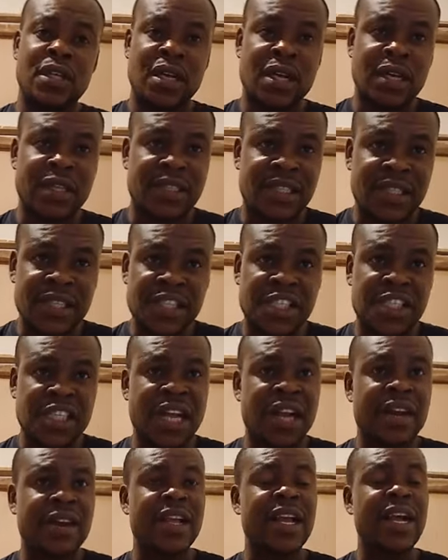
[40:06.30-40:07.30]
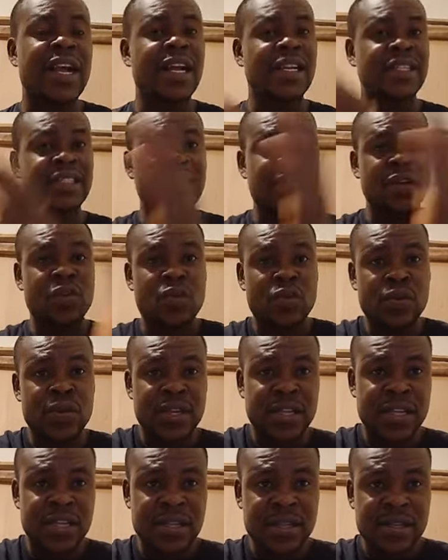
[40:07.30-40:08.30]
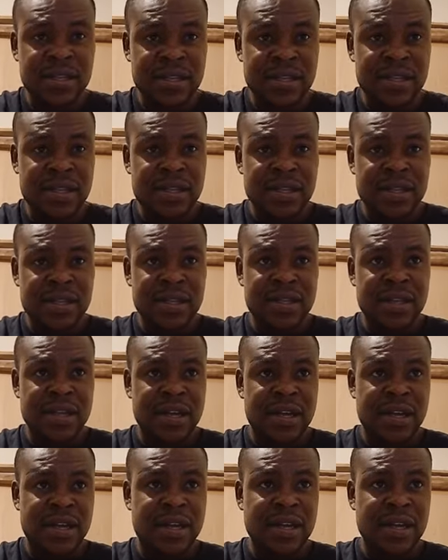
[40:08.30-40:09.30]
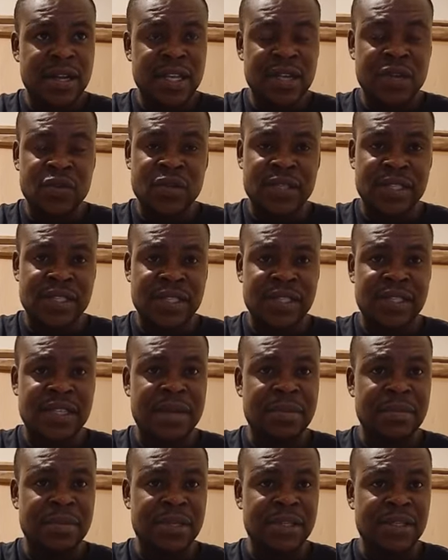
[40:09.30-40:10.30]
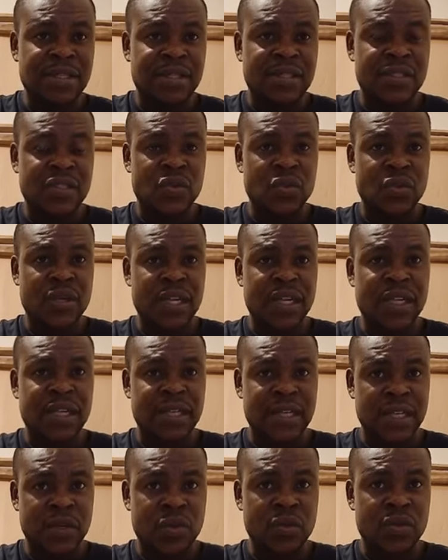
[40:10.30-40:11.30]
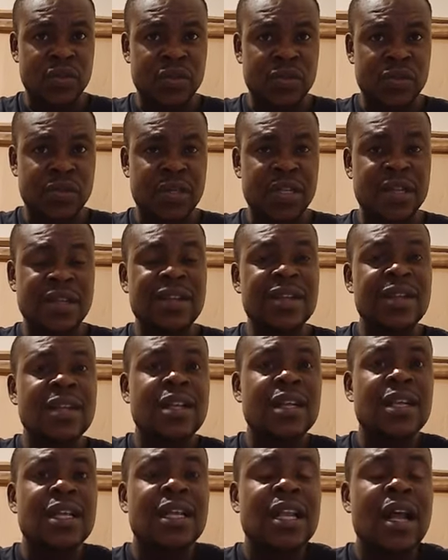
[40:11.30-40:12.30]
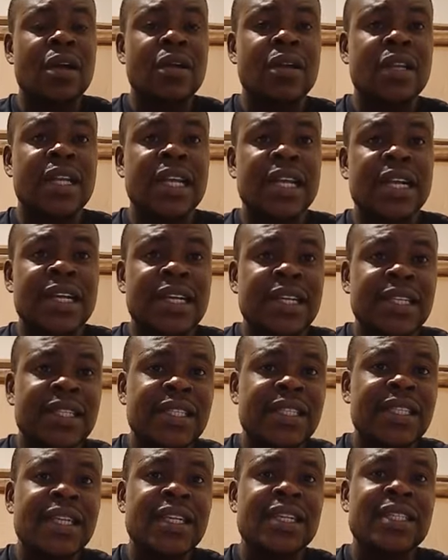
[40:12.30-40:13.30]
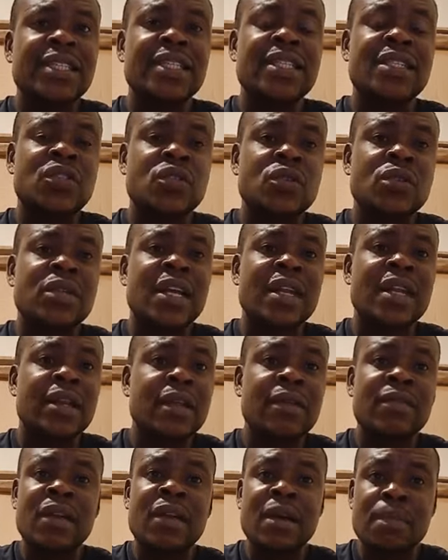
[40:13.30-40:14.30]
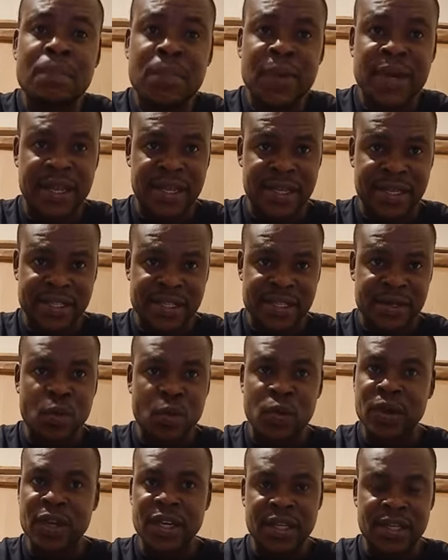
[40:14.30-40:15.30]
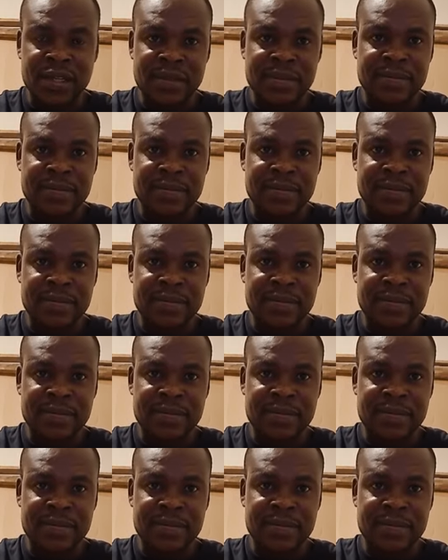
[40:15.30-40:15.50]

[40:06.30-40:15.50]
see Sharia as the only legal system in Sudan, the old Sudan. Now, the Christians in Sudan never prayed only.